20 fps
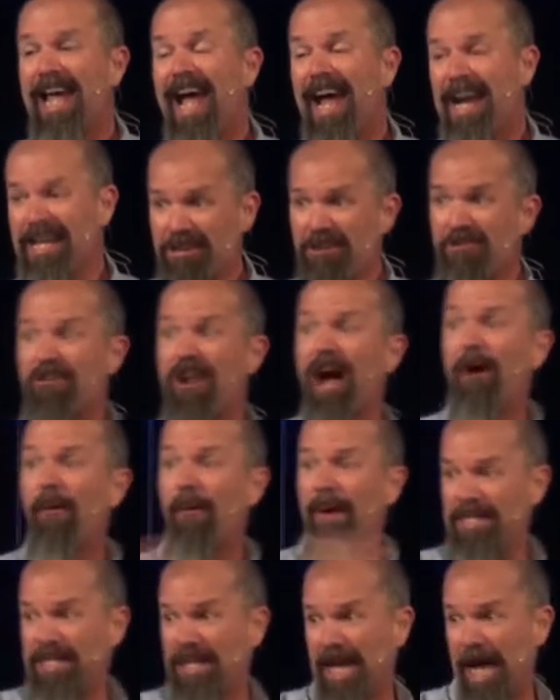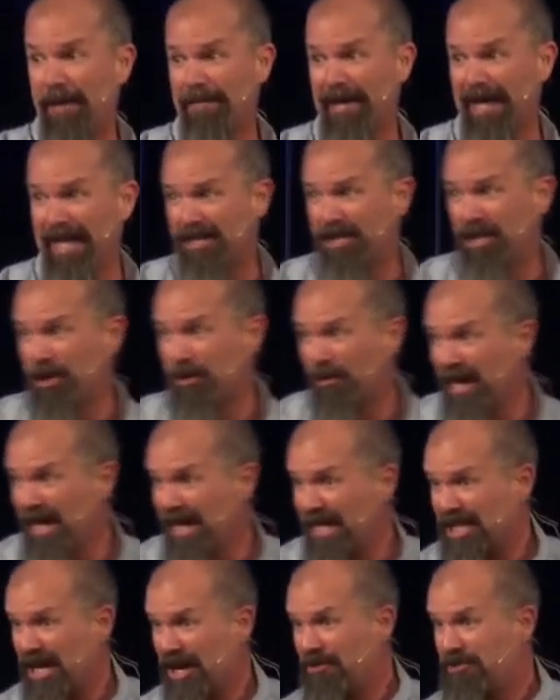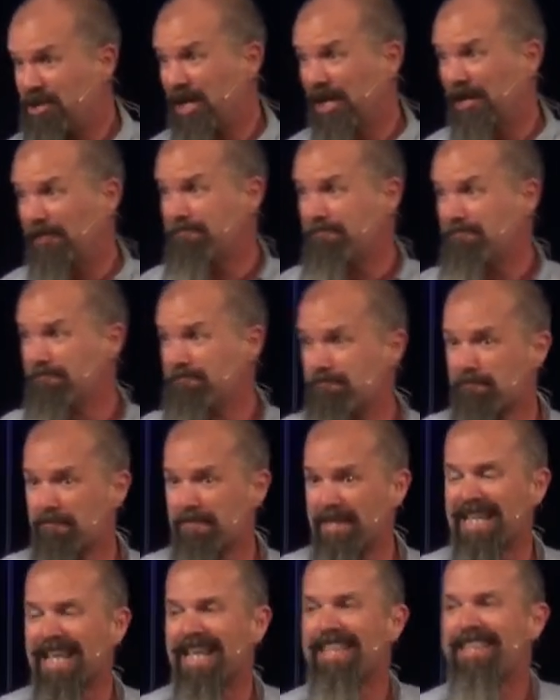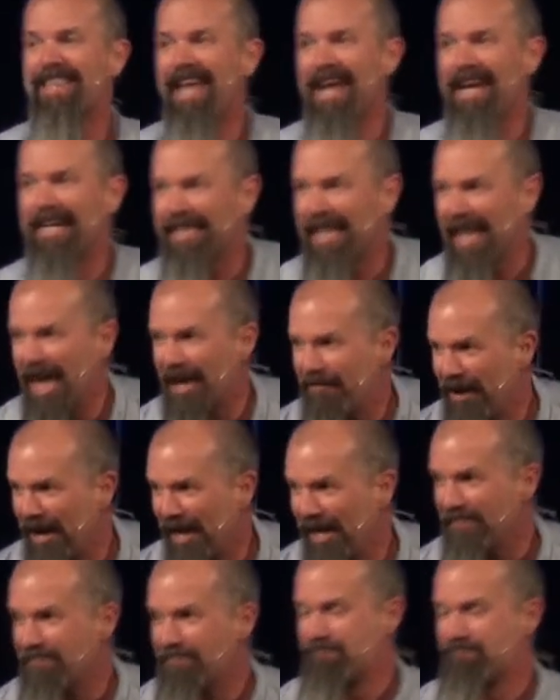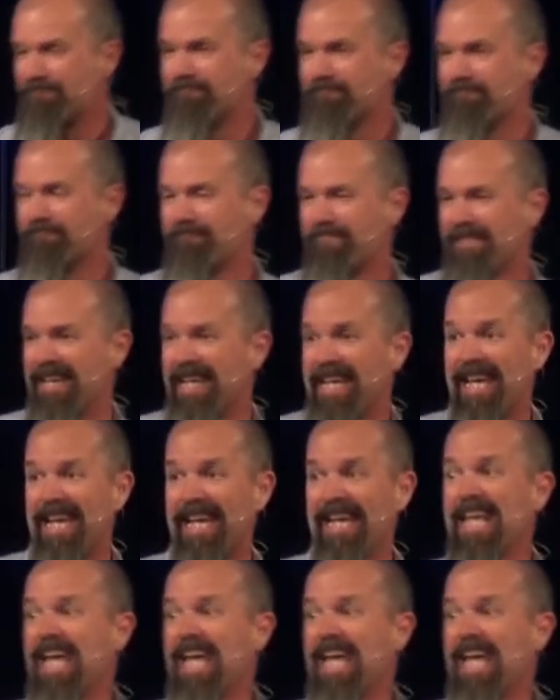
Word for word: and you know what's coming in two weeks, don't you? Thanksgiving. And